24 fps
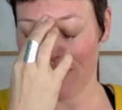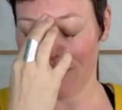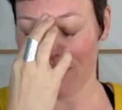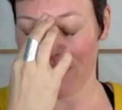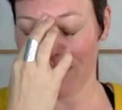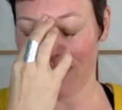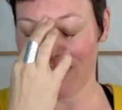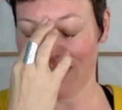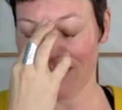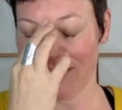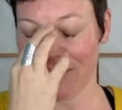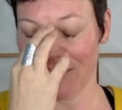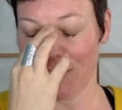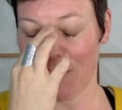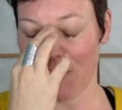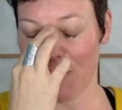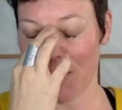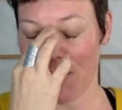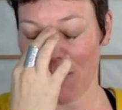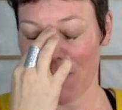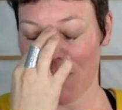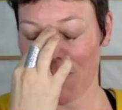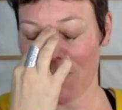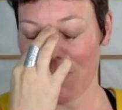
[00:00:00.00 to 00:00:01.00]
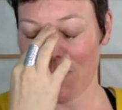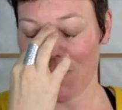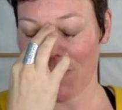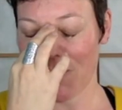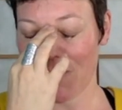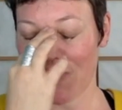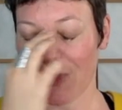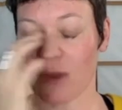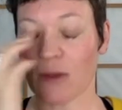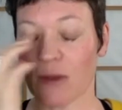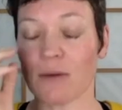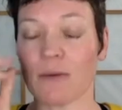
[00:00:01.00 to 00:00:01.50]
Give me just a moment.
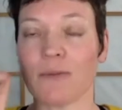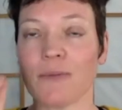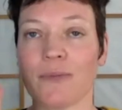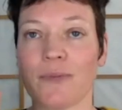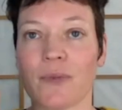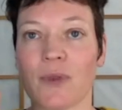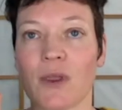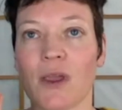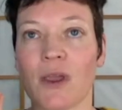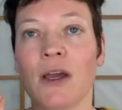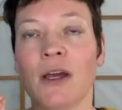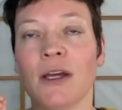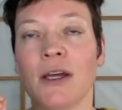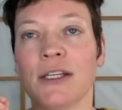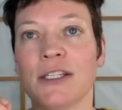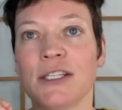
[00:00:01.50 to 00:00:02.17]
Mm,